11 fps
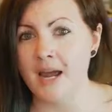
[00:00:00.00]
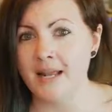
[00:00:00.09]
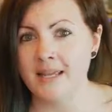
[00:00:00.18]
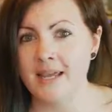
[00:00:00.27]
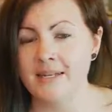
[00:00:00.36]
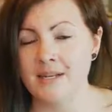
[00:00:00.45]

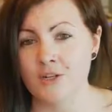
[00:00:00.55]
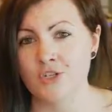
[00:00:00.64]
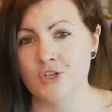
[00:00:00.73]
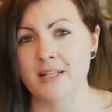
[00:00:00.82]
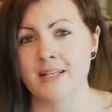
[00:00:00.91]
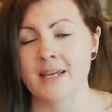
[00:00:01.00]
Thailand and
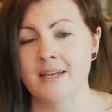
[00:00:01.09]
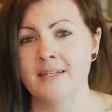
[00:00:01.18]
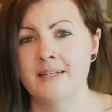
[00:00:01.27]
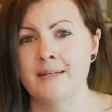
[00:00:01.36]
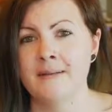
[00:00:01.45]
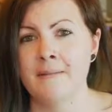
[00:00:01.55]
Australia,
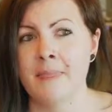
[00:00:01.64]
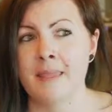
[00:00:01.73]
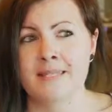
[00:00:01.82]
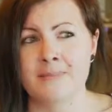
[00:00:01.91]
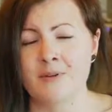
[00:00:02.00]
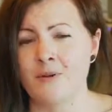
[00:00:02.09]

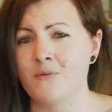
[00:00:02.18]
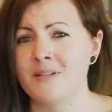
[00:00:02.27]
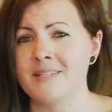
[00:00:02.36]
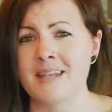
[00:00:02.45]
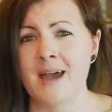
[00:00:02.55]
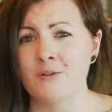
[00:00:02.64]
sleeping on
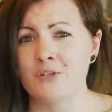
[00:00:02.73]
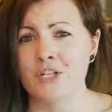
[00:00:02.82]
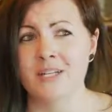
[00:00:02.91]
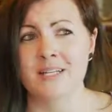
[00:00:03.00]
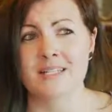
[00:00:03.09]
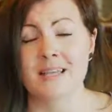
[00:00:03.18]
friends'
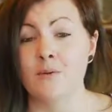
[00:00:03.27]
couches.